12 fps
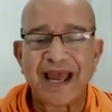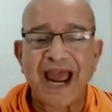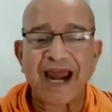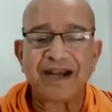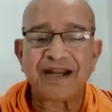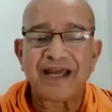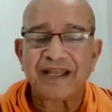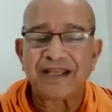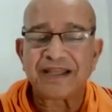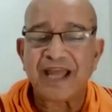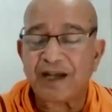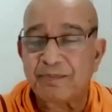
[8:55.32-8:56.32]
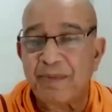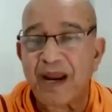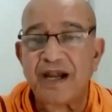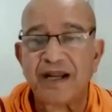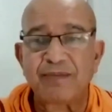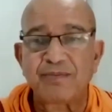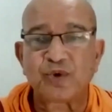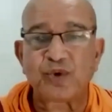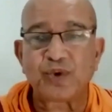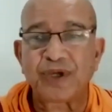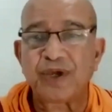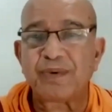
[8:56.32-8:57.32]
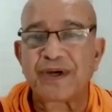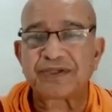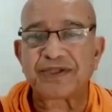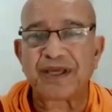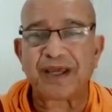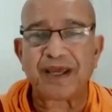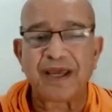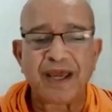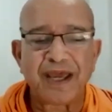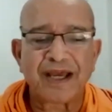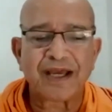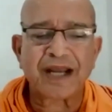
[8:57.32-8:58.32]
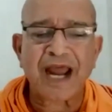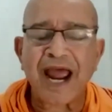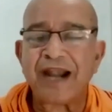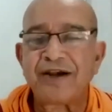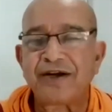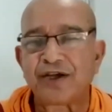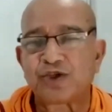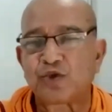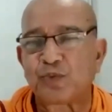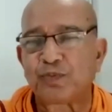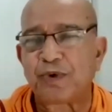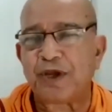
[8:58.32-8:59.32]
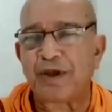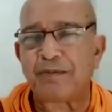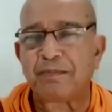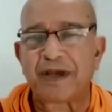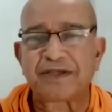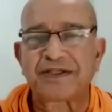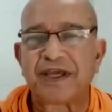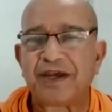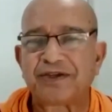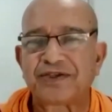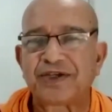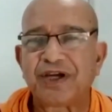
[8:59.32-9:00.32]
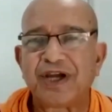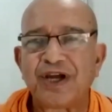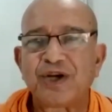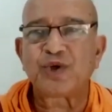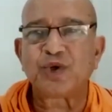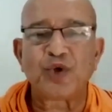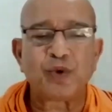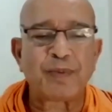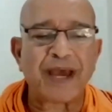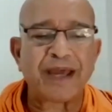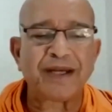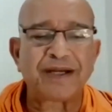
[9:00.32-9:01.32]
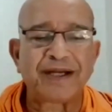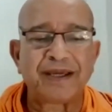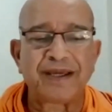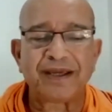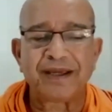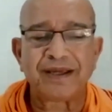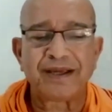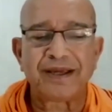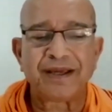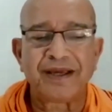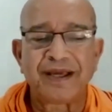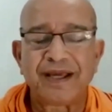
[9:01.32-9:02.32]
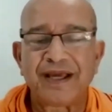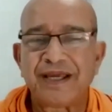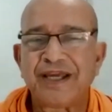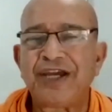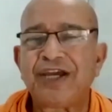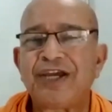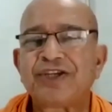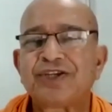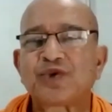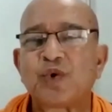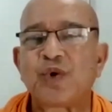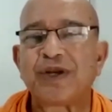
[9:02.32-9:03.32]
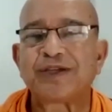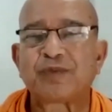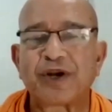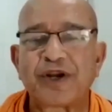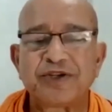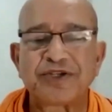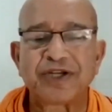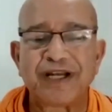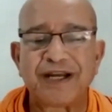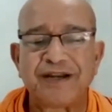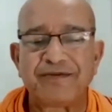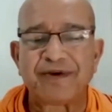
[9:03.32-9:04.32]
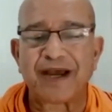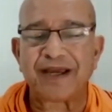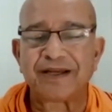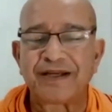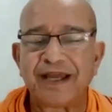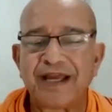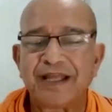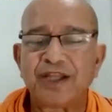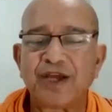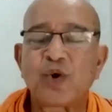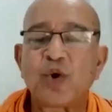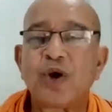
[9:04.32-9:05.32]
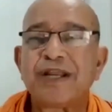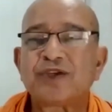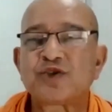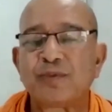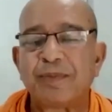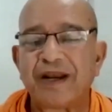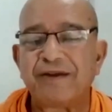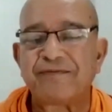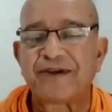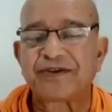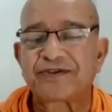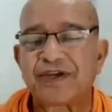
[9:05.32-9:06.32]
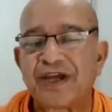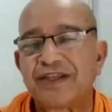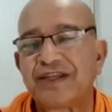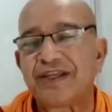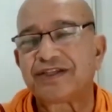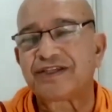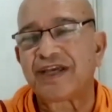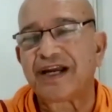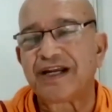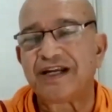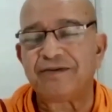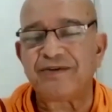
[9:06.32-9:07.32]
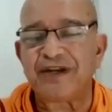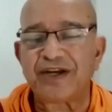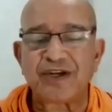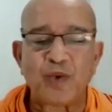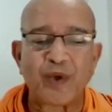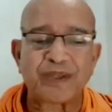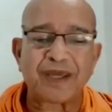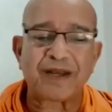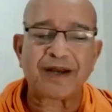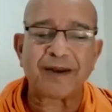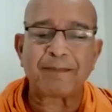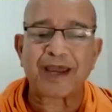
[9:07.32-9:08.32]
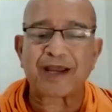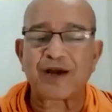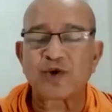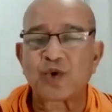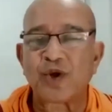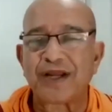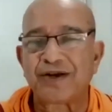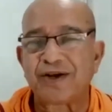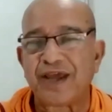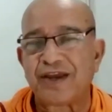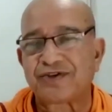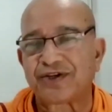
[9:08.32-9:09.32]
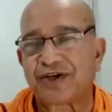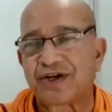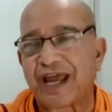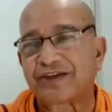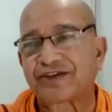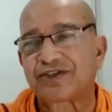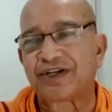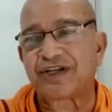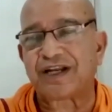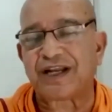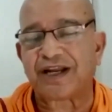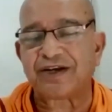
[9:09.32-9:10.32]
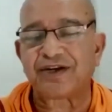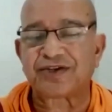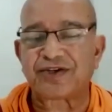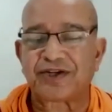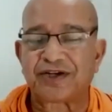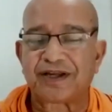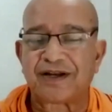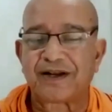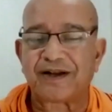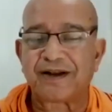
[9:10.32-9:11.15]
and that made him to give us the grand supreme message to humanity. Each soul is potentially divine. The goal is to manifest this divinity within by controlling nature, external and internal.